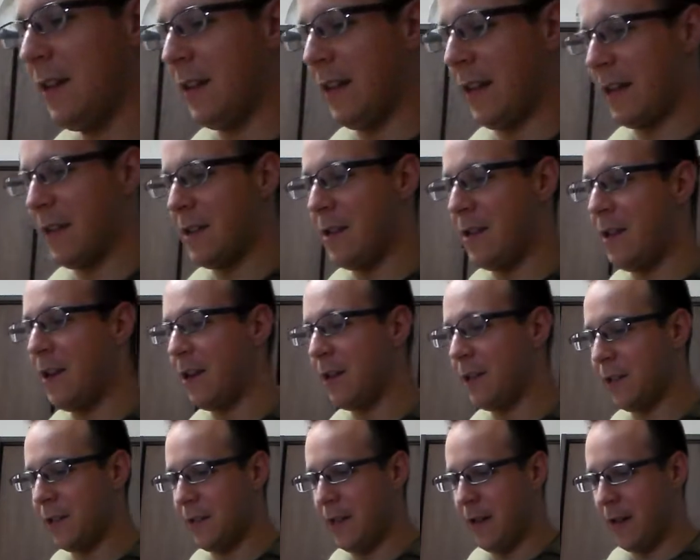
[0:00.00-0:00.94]
like,
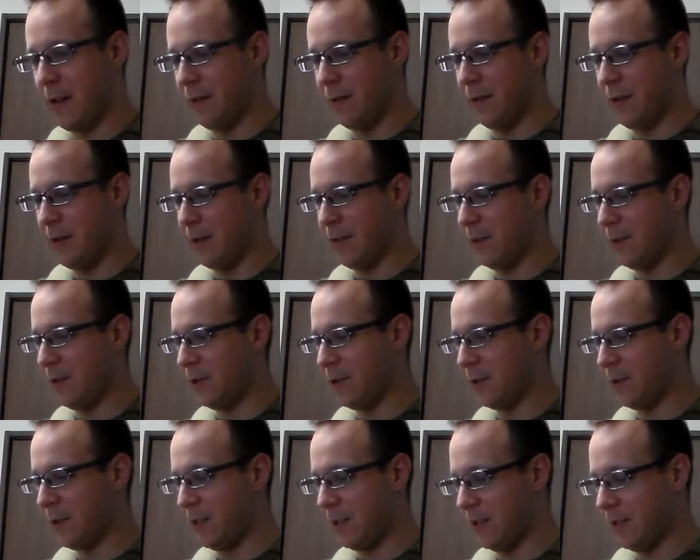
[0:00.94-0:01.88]
years now, and it's
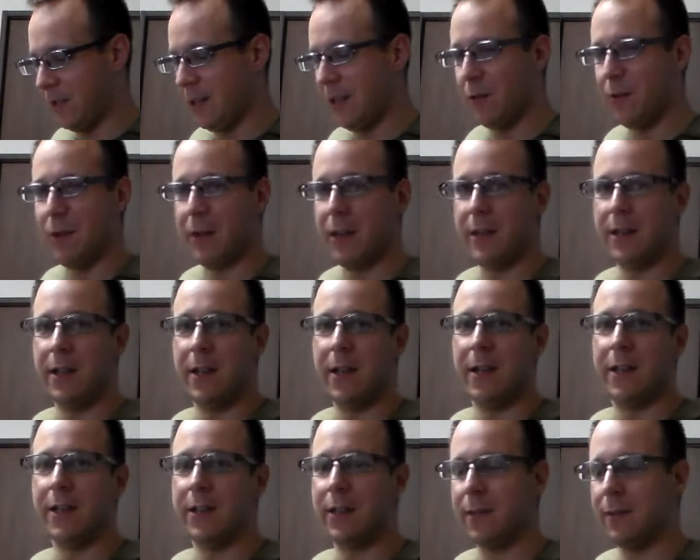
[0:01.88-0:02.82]
interesting to see what it
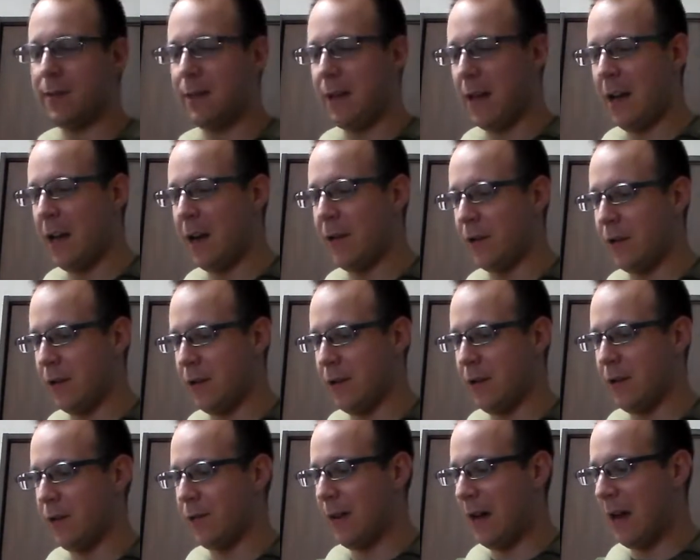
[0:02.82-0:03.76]
does, how it
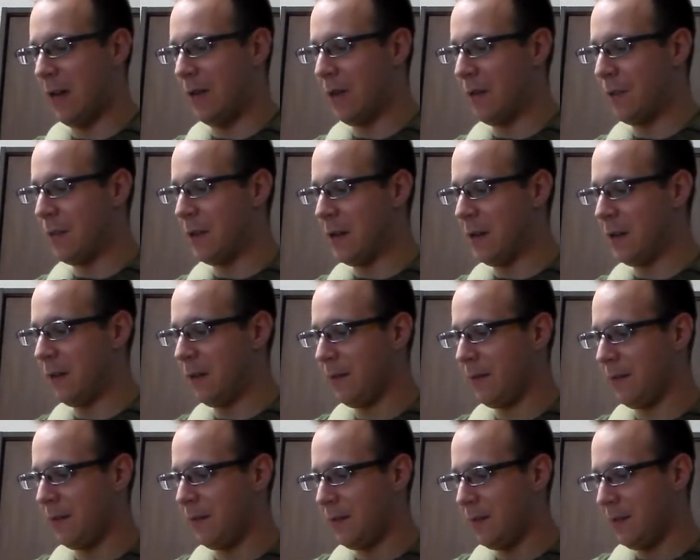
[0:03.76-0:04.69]
do, how it be.
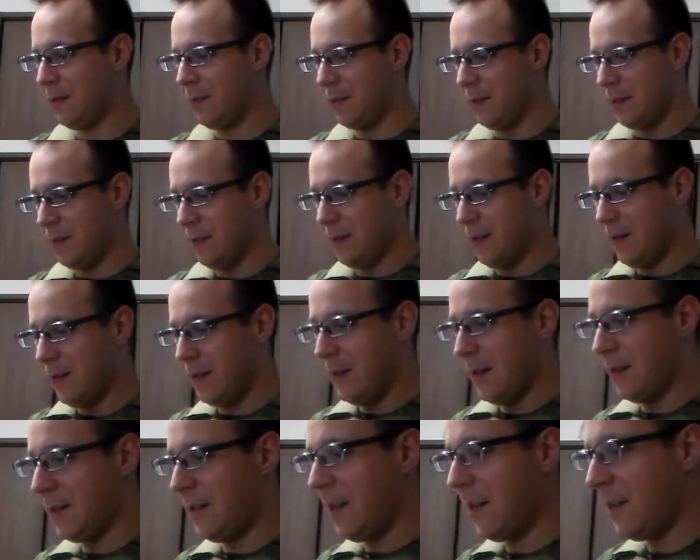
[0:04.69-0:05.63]

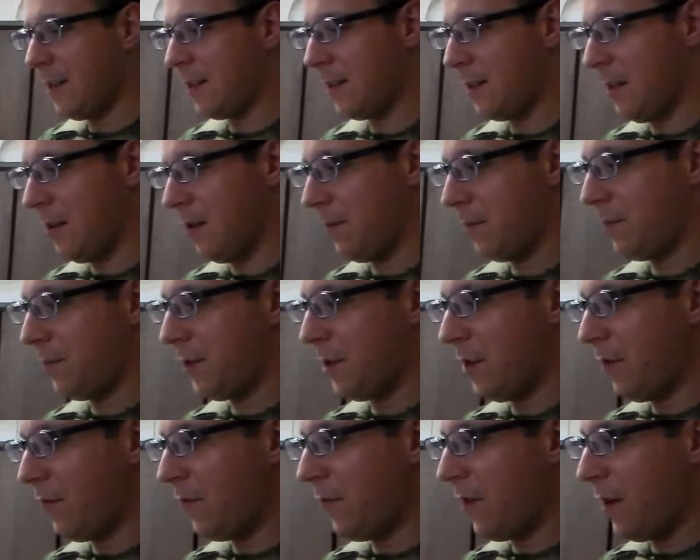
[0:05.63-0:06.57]
And yeah,
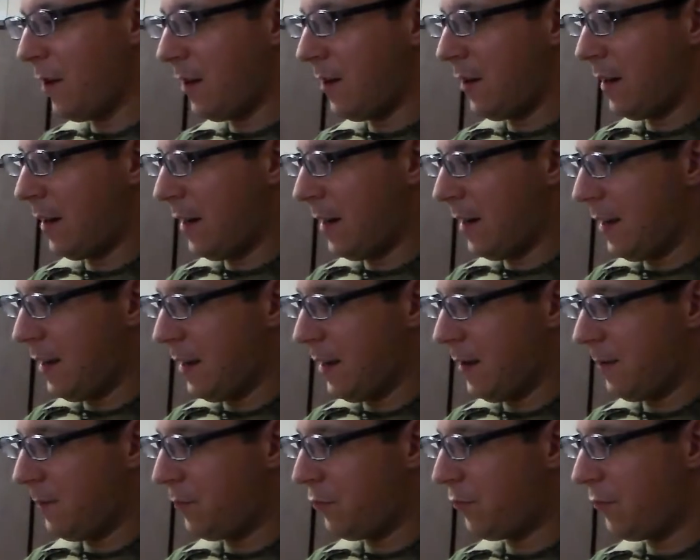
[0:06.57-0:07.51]
so far, I
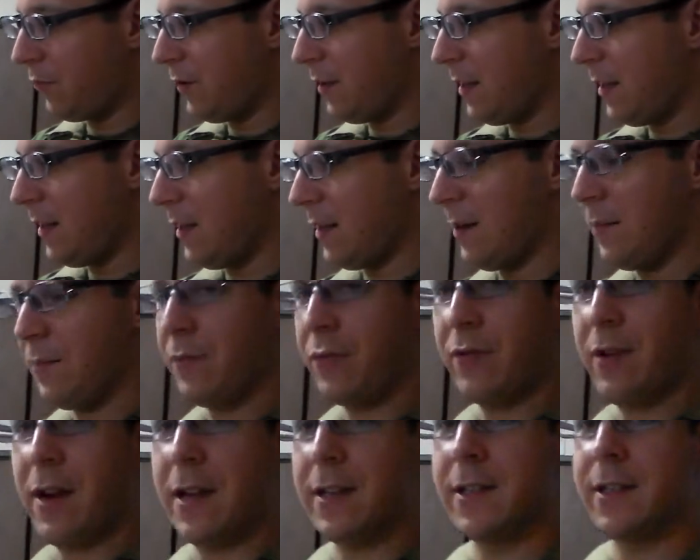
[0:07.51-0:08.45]
am pretty
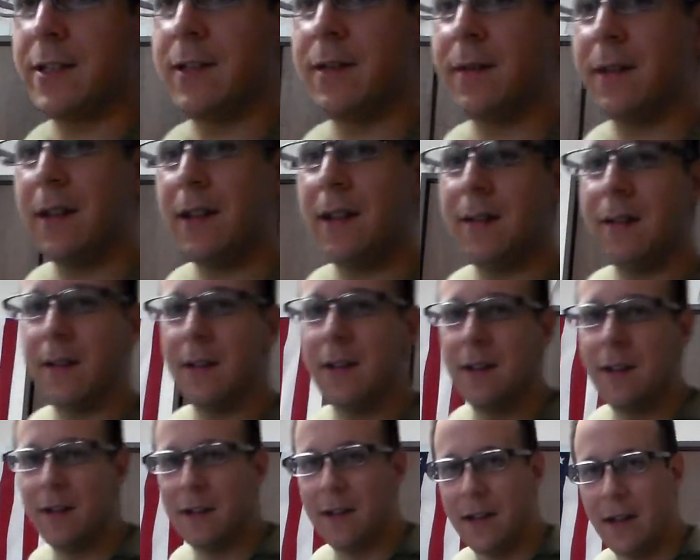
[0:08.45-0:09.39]
impressed.
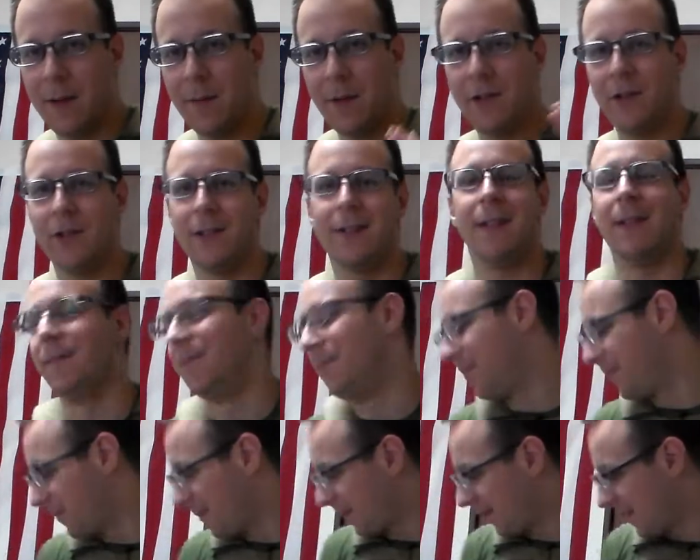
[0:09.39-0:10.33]
I'm interested.
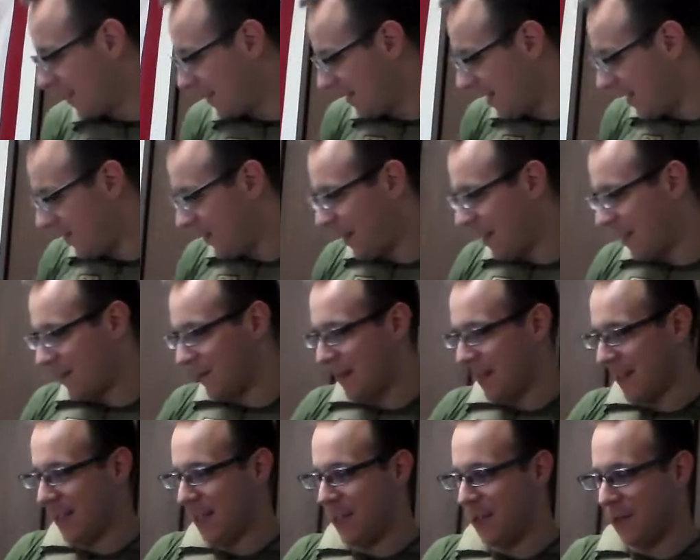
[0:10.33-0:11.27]
It definitely has
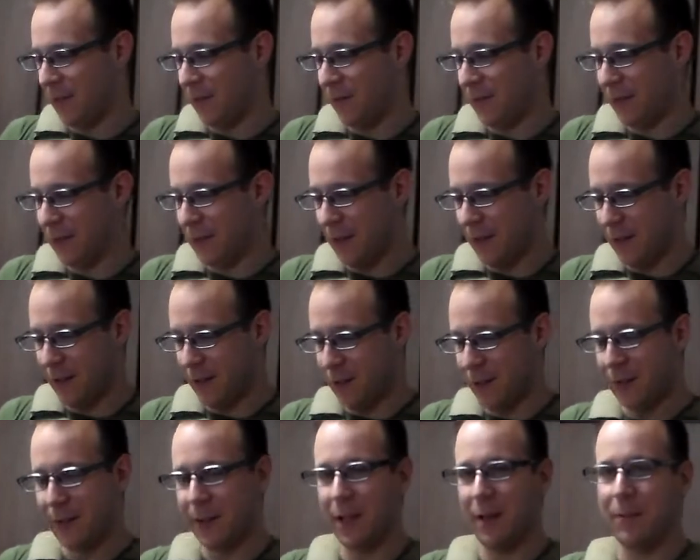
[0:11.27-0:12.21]
my attention. We'll see how this
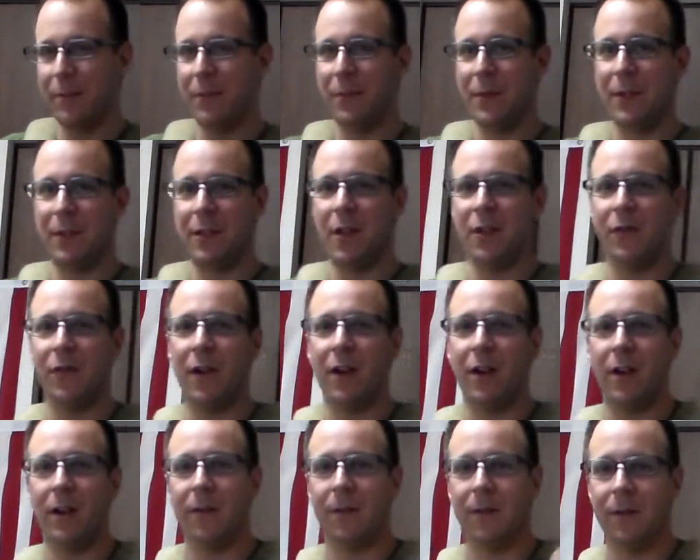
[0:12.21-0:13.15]
holds up. But so
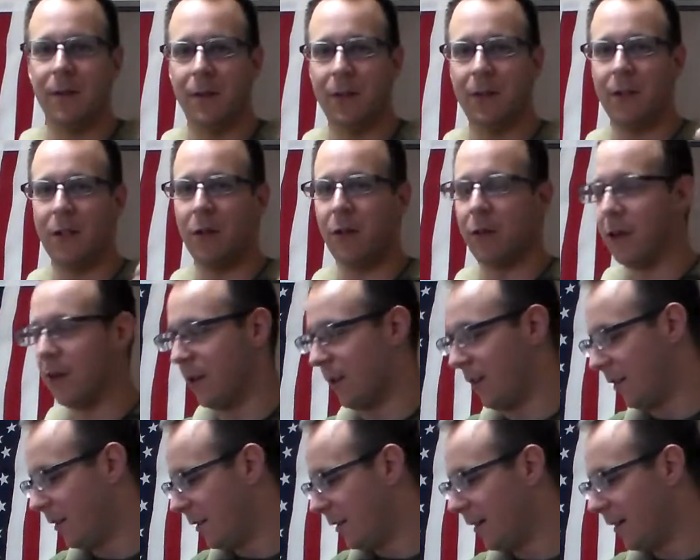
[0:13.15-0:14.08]
far, so good.